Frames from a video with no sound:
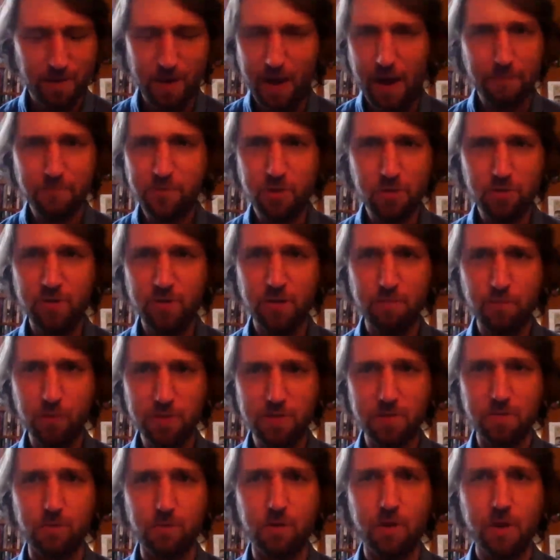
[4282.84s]
absolutely
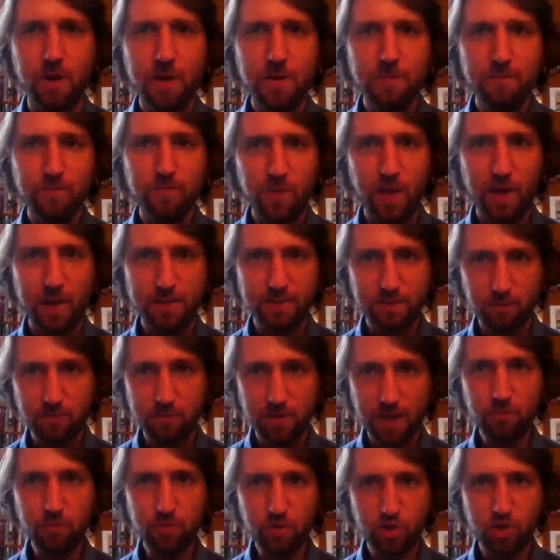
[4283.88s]
impossible. So
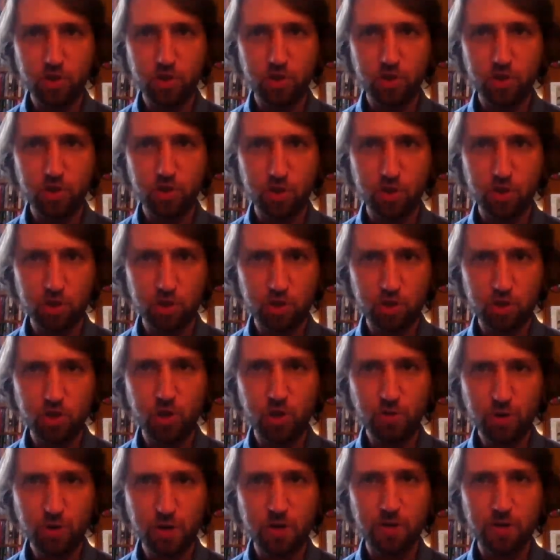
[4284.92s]
that was
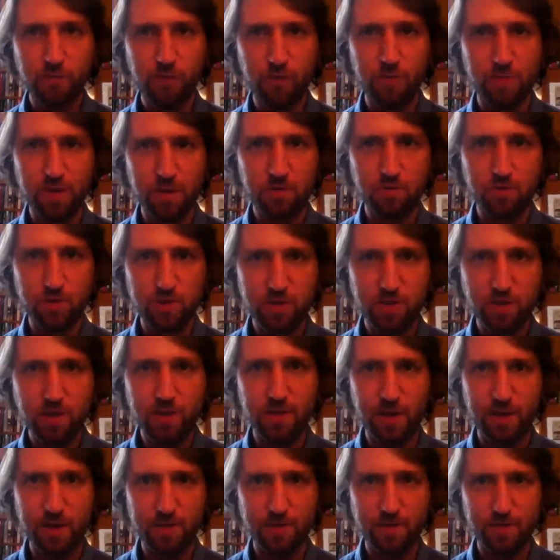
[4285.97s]
shocking for me to
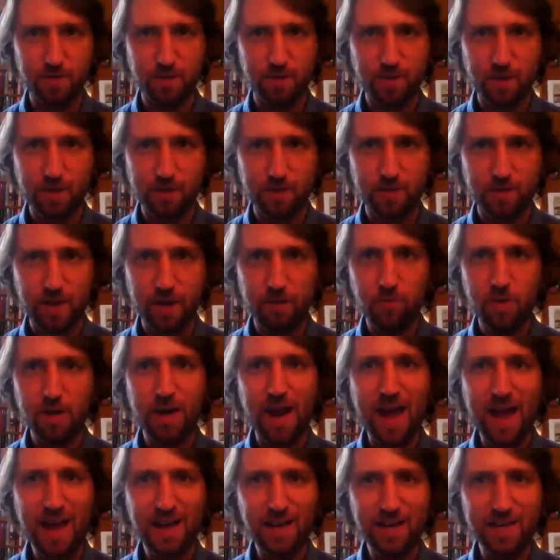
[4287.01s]
see that they were
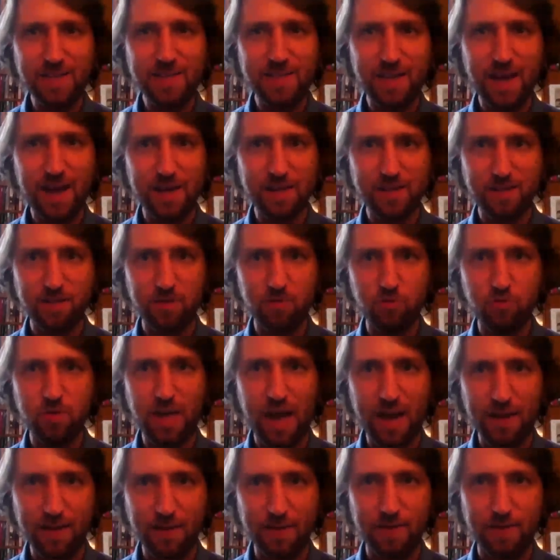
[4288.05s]
anglicized to
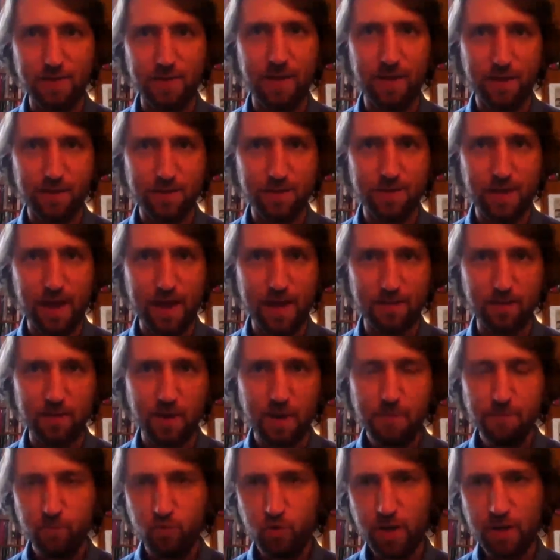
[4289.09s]
that extent.
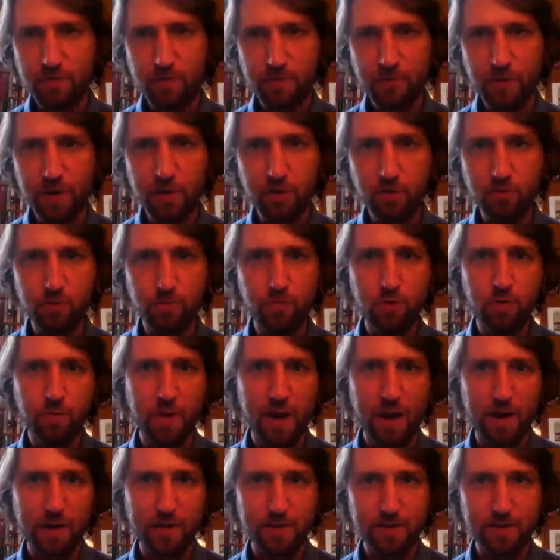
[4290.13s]
We have a very good book by Manuel